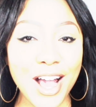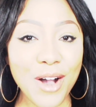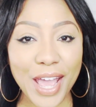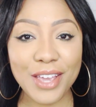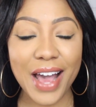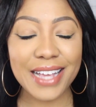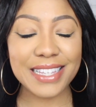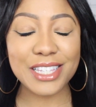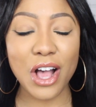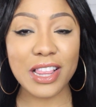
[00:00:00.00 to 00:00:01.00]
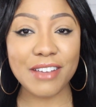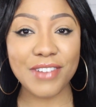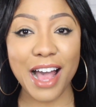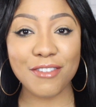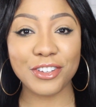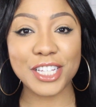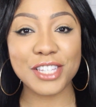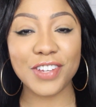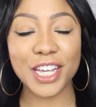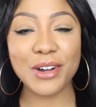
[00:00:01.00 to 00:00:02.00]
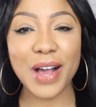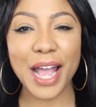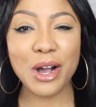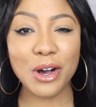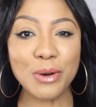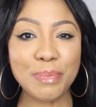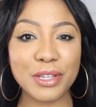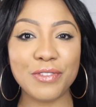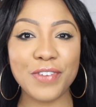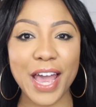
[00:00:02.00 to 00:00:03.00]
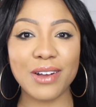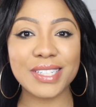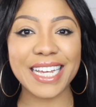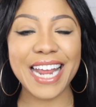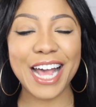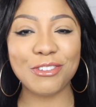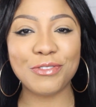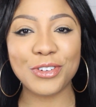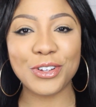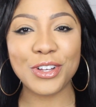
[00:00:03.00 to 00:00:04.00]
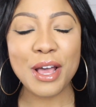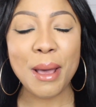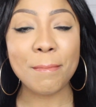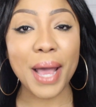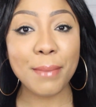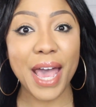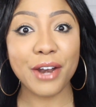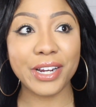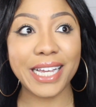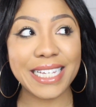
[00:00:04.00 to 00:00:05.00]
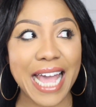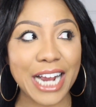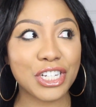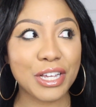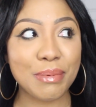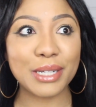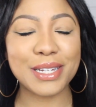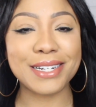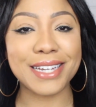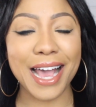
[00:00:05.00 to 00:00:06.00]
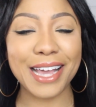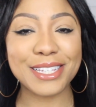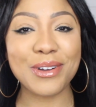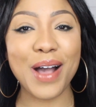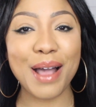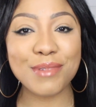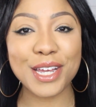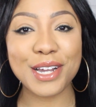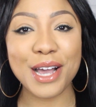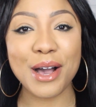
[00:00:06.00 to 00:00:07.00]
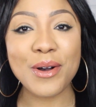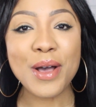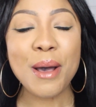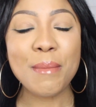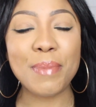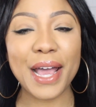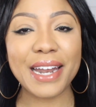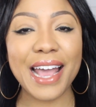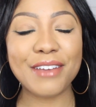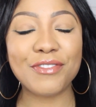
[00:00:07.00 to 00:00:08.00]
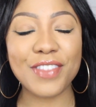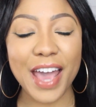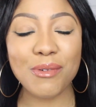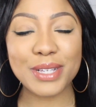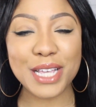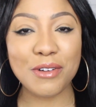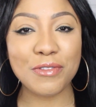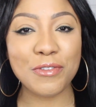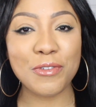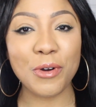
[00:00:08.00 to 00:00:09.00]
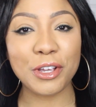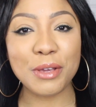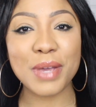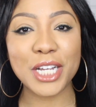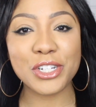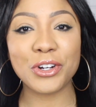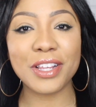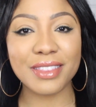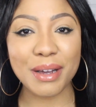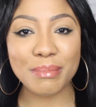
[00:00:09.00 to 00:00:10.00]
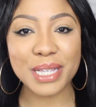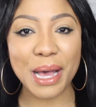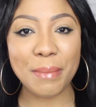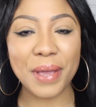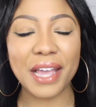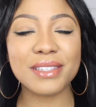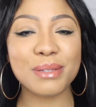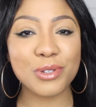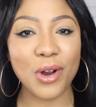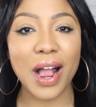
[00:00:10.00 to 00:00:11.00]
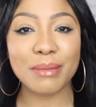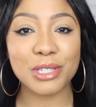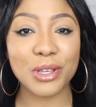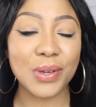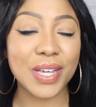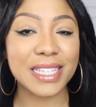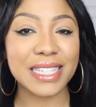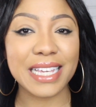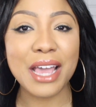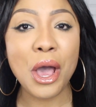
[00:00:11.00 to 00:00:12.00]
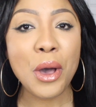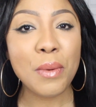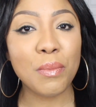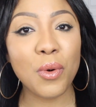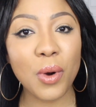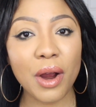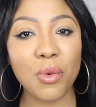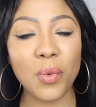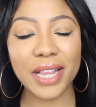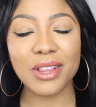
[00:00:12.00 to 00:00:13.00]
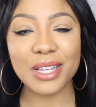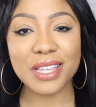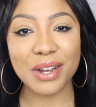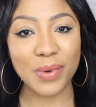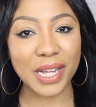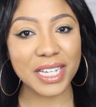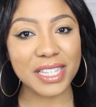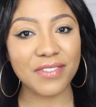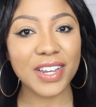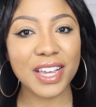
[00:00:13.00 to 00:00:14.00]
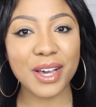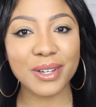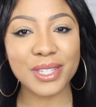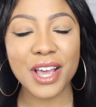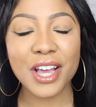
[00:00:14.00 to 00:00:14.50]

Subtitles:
Okay, you guys, that's all I've got for this video. I hope you found it helpful. My battery is actually about to die, so I'm gonna go. But if that was helpful for you, make sure to thumbs up and subscribe so you can see more weight loss and wellness videos.